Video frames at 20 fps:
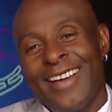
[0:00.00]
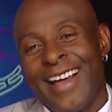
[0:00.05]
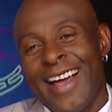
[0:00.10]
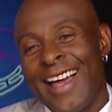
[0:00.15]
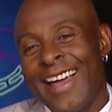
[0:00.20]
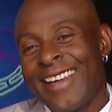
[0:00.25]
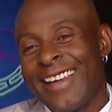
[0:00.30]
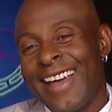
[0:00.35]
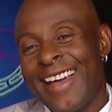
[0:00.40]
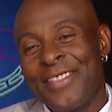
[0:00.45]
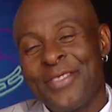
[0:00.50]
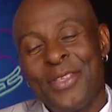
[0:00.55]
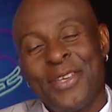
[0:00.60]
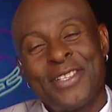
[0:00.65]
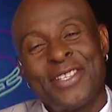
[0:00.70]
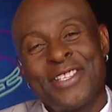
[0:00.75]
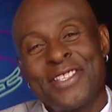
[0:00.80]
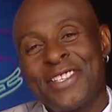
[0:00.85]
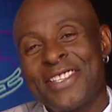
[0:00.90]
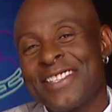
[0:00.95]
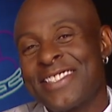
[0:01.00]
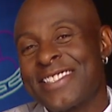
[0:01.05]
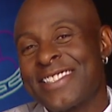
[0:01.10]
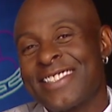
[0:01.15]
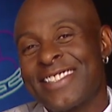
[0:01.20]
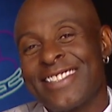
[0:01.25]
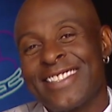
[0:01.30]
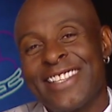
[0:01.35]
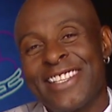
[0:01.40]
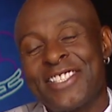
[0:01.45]
I think this
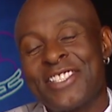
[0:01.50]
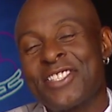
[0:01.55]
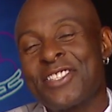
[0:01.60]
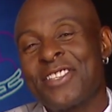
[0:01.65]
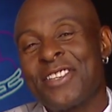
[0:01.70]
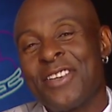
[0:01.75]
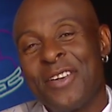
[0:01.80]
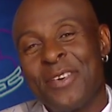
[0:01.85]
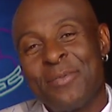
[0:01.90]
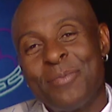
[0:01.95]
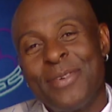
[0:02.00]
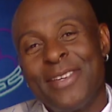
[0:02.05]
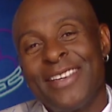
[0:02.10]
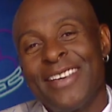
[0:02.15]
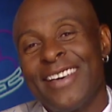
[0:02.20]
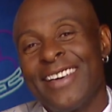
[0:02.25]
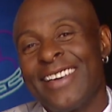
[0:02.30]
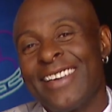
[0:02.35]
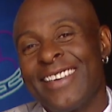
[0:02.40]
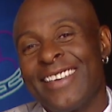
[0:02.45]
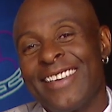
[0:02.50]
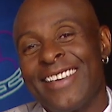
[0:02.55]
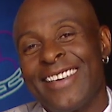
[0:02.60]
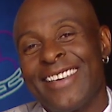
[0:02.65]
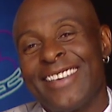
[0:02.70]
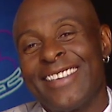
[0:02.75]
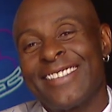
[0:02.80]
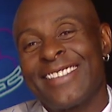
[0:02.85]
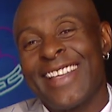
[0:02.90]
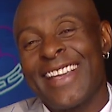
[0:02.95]
is going to be
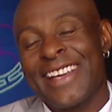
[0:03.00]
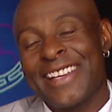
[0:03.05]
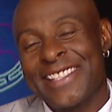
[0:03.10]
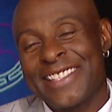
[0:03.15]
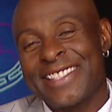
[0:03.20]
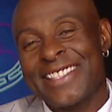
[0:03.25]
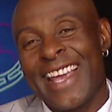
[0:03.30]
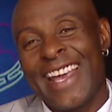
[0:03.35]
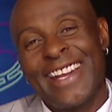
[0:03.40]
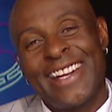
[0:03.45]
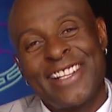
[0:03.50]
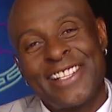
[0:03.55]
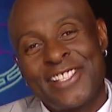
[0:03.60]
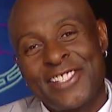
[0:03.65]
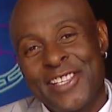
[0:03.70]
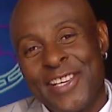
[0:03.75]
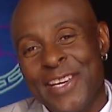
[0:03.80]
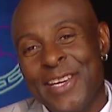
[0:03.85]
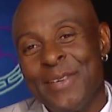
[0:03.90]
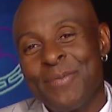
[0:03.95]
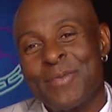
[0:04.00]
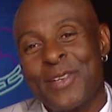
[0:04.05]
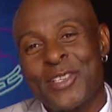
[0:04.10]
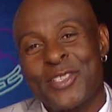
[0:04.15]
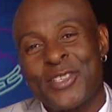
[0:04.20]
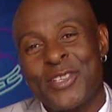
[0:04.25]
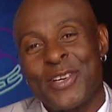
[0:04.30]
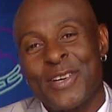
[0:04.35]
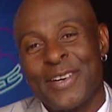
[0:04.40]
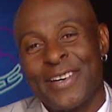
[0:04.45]
a exciting team
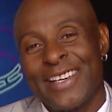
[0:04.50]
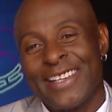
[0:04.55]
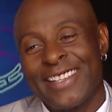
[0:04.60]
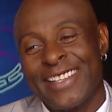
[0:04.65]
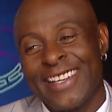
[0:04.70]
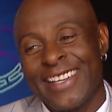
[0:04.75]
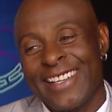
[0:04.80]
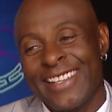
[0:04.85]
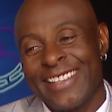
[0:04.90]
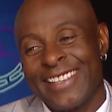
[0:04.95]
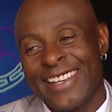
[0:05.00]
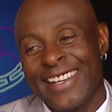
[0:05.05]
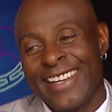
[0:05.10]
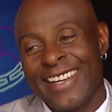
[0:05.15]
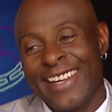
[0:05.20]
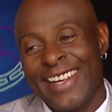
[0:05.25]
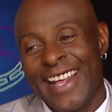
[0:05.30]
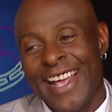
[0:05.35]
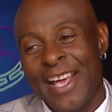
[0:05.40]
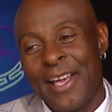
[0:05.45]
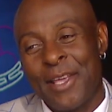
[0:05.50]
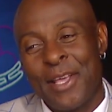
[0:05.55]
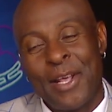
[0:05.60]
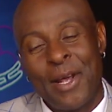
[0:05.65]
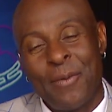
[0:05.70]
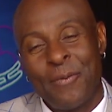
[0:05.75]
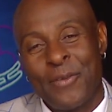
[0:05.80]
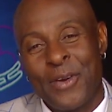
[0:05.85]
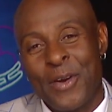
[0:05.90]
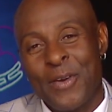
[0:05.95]
this year, and
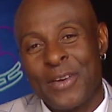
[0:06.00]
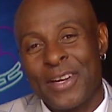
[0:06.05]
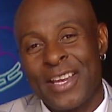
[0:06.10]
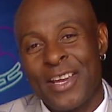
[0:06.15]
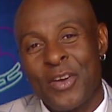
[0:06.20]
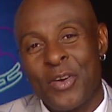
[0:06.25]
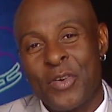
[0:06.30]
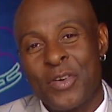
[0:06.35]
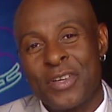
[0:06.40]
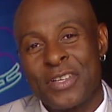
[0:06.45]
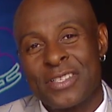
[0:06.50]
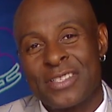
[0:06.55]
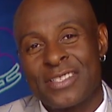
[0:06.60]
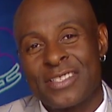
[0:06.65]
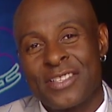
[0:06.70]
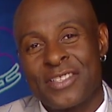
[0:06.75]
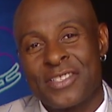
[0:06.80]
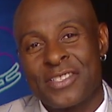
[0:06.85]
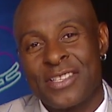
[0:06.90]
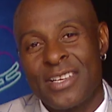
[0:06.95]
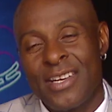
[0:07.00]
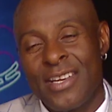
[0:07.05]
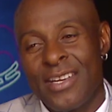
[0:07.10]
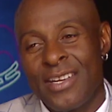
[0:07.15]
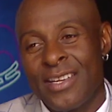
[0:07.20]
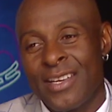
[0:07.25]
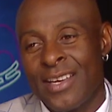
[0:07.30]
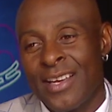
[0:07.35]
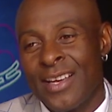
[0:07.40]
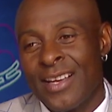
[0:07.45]
I'm very curious to
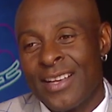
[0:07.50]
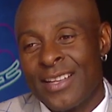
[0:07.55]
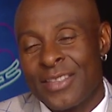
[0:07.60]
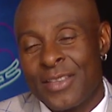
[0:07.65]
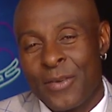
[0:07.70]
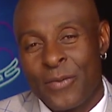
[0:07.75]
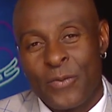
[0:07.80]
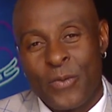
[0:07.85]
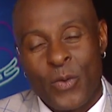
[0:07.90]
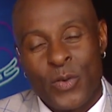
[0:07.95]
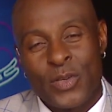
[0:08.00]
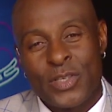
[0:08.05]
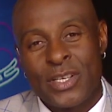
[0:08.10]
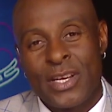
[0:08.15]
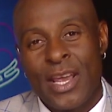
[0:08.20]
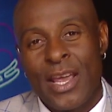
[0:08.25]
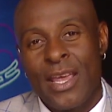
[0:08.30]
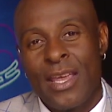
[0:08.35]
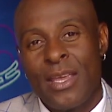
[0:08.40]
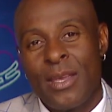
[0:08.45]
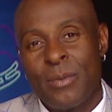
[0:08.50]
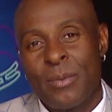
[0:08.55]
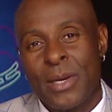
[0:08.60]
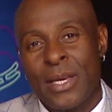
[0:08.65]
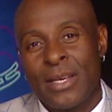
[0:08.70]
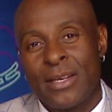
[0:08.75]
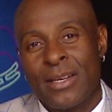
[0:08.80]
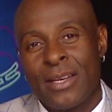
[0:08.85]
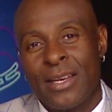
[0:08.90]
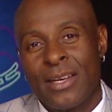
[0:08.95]
see the first game
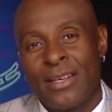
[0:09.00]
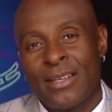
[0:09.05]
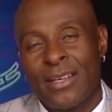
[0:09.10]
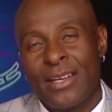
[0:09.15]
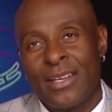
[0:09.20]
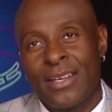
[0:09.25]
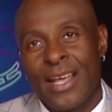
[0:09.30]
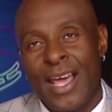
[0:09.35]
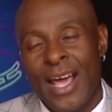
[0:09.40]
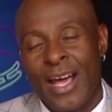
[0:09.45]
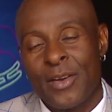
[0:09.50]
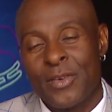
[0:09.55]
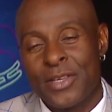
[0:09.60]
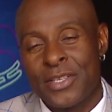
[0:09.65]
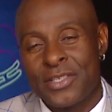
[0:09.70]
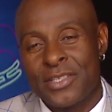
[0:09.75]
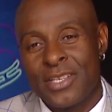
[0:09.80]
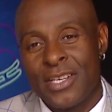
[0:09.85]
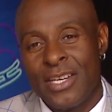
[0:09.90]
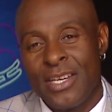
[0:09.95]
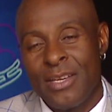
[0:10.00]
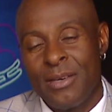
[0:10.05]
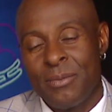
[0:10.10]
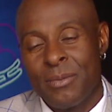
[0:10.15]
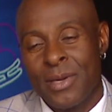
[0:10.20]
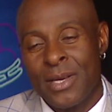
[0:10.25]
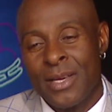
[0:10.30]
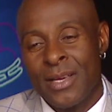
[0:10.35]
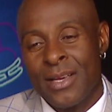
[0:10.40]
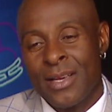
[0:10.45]
and how this team,
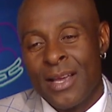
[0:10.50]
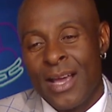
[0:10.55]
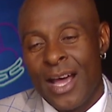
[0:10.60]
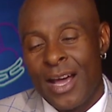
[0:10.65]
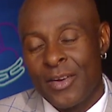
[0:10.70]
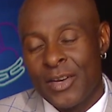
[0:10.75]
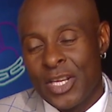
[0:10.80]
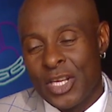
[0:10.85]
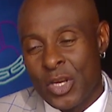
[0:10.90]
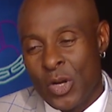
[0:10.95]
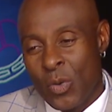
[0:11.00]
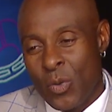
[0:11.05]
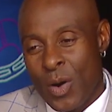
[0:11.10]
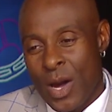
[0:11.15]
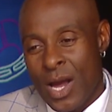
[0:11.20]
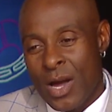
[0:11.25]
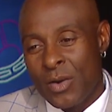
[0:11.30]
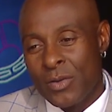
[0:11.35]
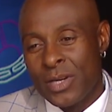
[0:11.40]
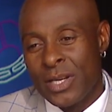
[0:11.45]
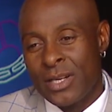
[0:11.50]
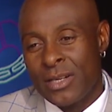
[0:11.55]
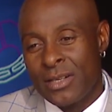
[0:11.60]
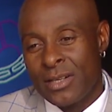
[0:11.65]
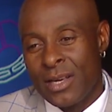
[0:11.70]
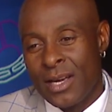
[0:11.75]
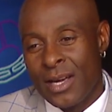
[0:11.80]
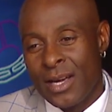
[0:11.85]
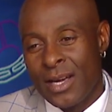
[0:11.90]
how they go out and